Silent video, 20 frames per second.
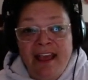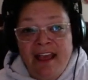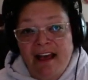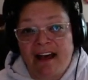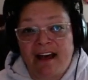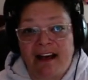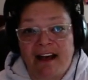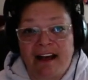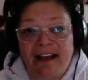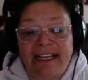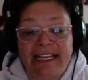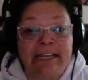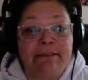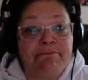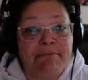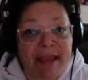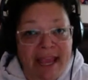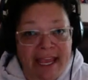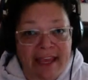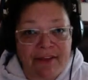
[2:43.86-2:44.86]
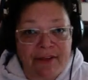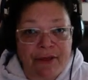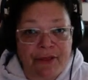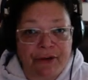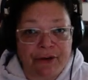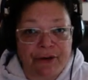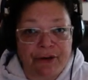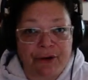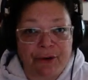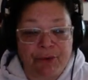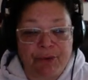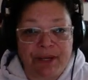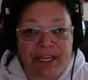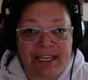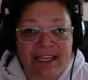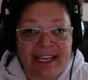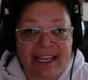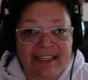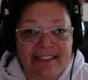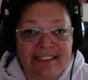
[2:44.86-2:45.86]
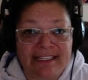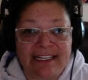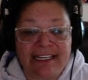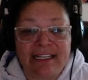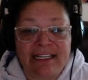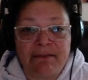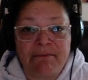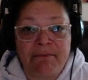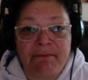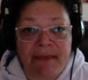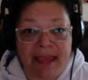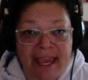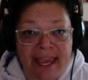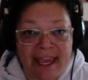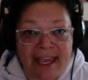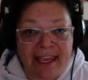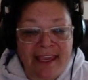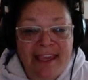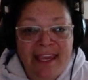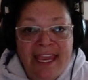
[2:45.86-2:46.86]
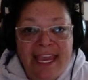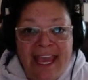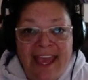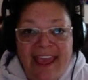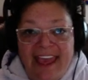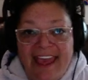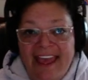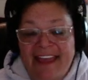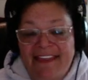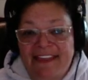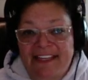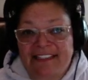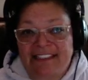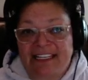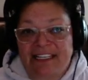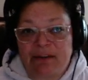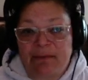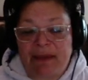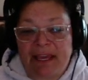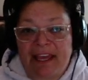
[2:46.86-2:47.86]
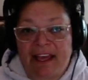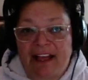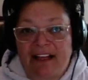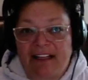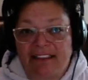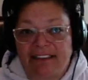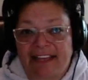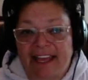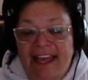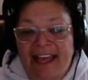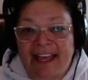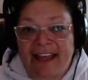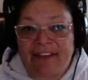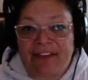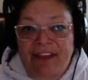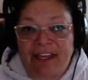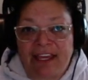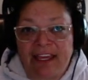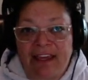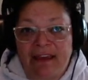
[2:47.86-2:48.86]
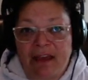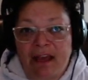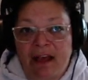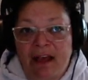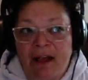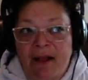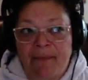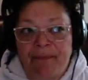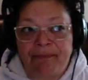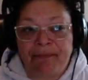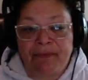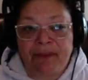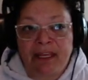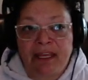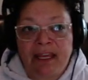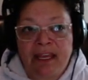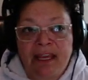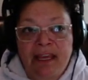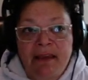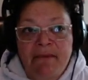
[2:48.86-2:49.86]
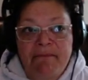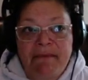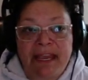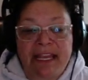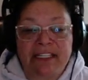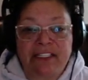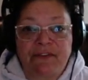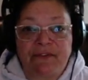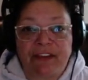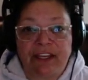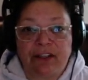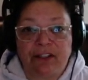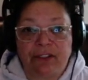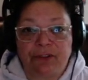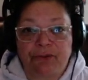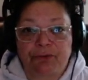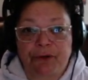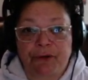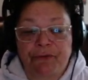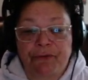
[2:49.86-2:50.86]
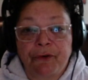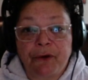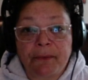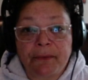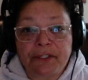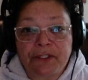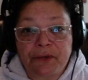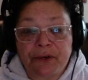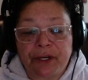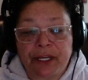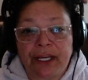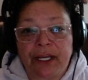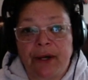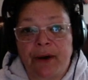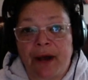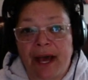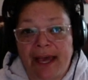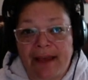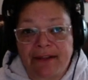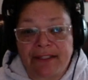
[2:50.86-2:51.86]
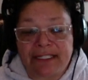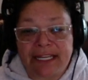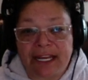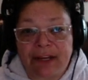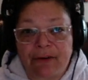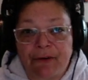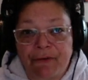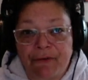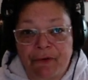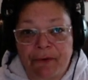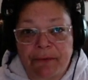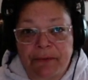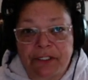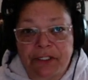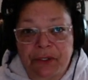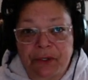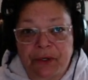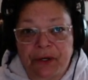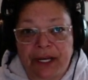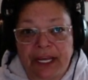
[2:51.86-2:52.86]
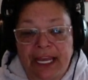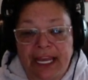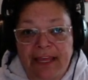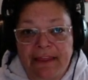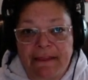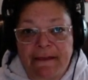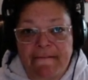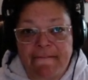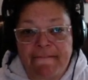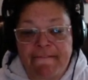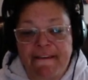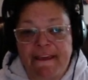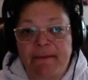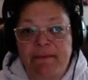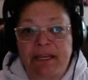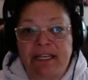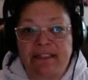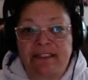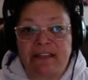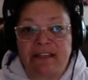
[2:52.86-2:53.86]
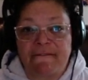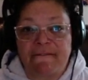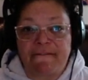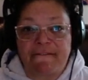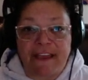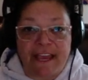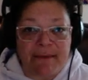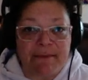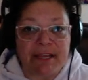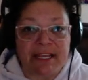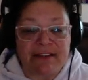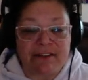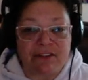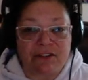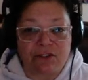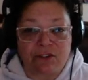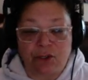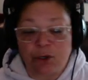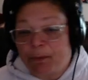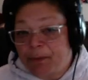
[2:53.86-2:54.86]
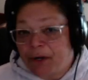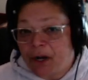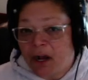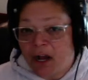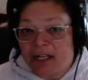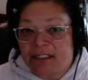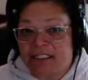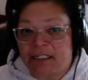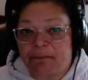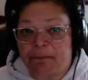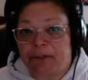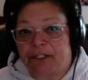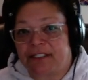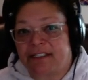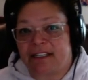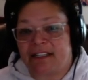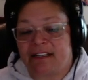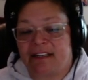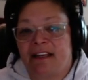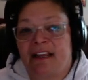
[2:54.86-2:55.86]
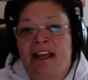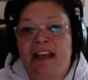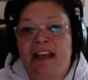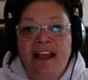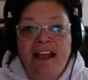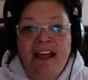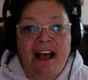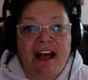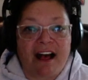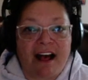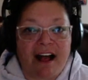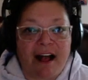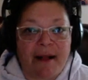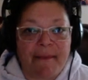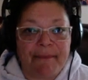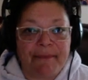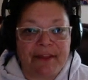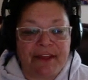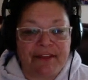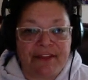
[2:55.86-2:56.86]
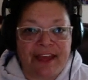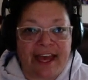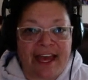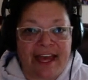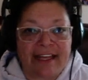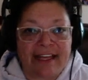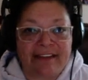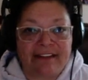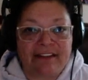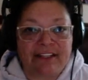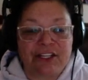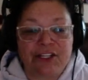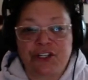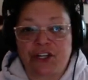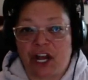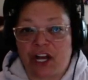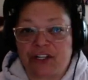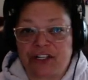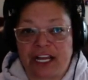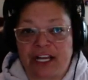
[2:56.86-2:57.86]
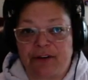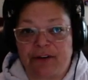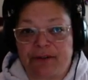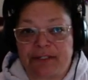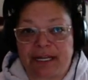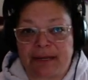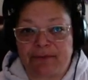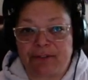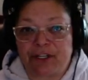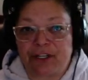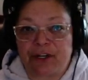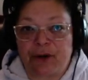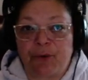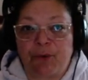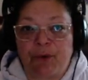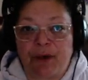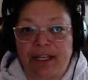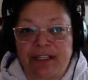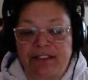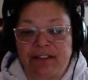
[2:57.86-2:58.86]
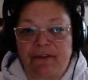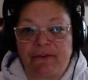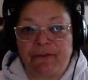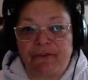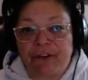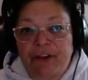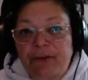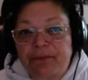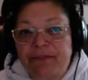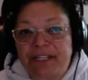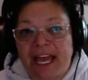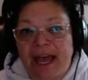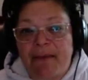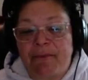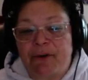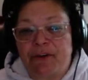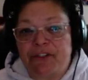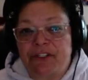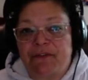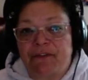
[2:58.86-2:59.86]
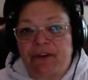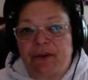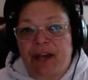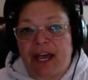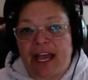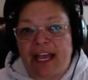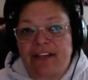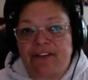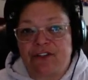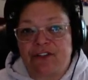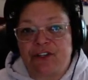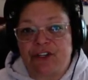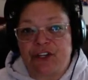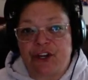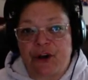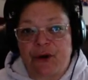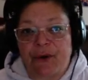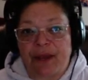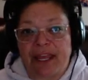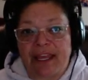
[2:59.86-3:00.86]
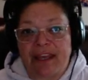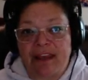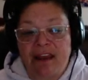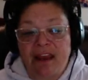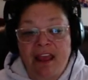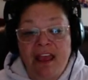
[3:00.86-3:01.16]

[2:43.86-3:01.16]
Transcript: uh, in May, the third weekend in May, and that's going to be held at the um, Mansfield Reformatory, Ohio State Reformatory, the famous, famous, super haunted prison um, that The Shawshank Redemption was filmed at. Most of you guys know it